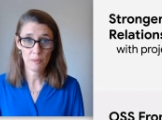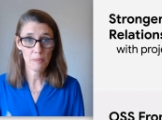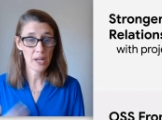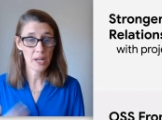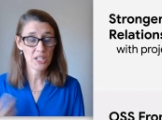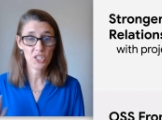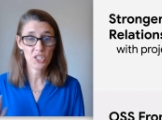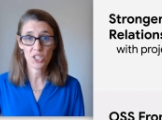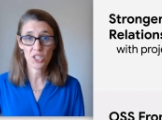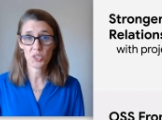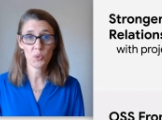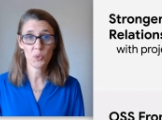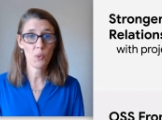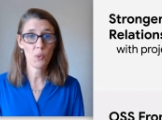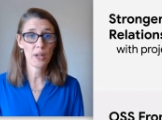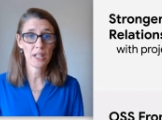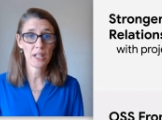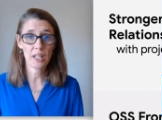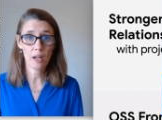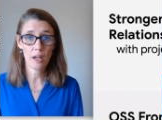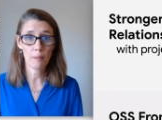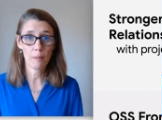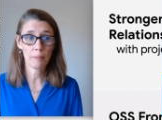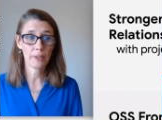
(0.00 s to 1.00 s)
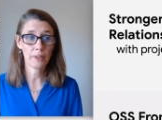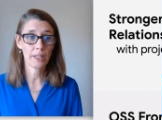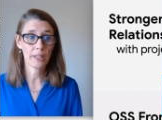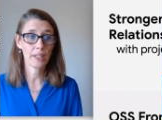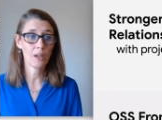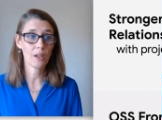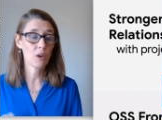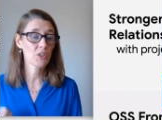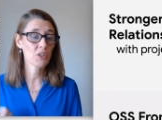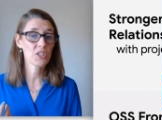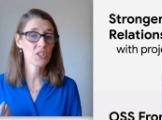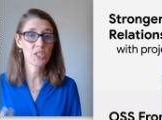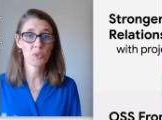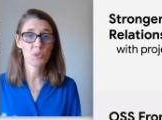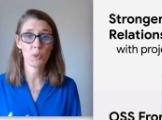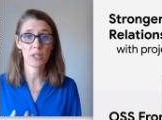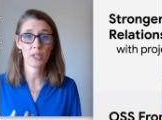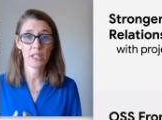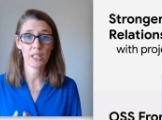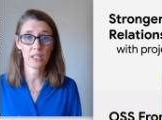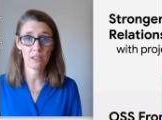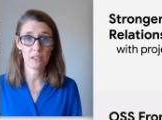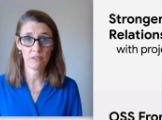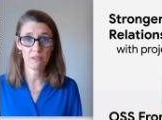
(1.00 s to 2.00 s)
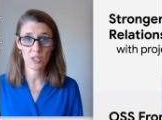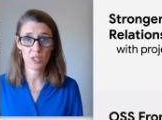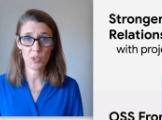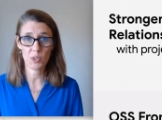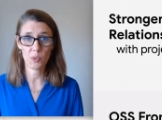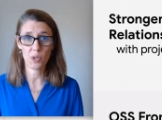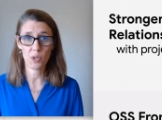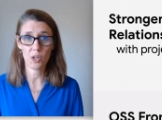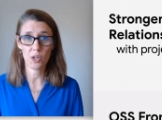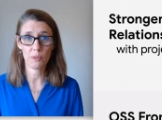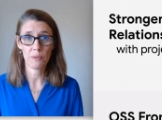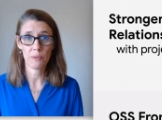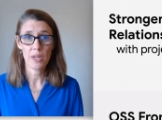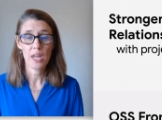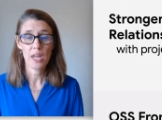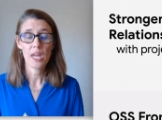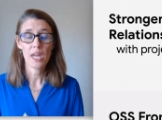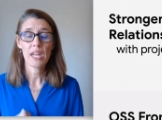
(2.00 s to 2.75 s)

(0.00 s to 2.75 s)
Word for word: by just one company or just one individual.